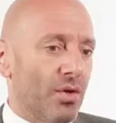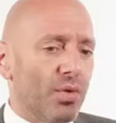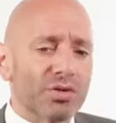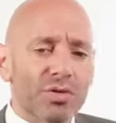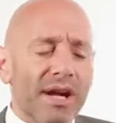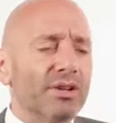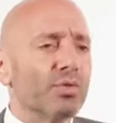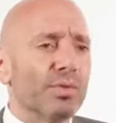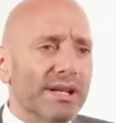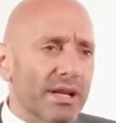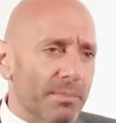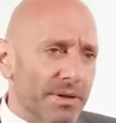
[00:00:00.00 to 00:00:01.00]
We're trying to
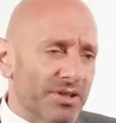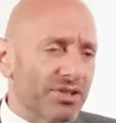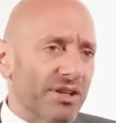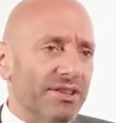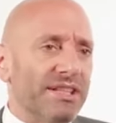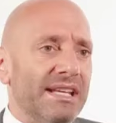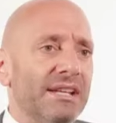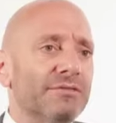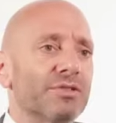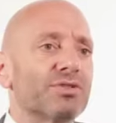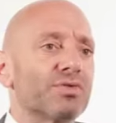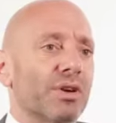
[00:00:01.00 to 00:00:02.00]
recapitulate the
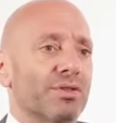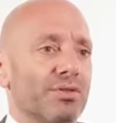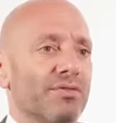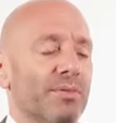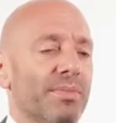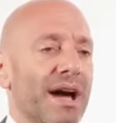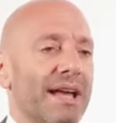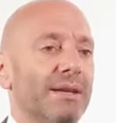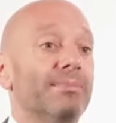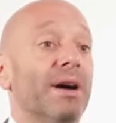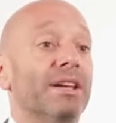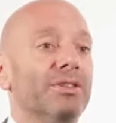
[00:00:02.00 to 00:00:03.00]
infrastructure of the
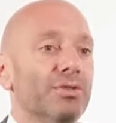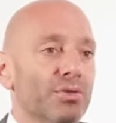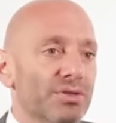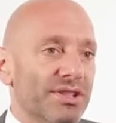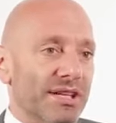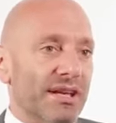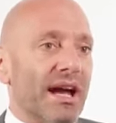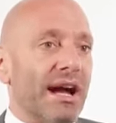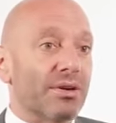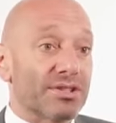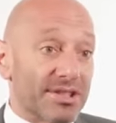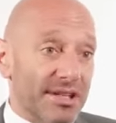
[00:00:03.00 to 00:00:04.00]
body by using
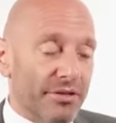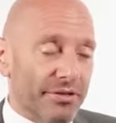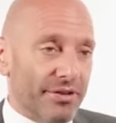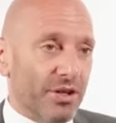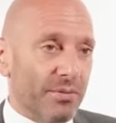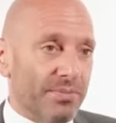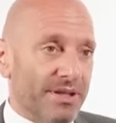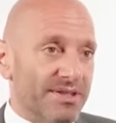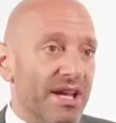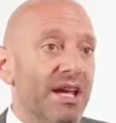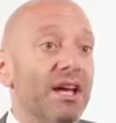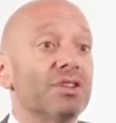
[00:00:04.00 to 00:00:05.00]
our cell
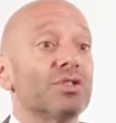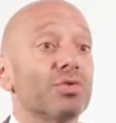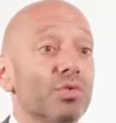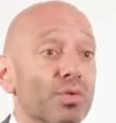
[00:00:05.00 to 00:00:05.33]
therapies to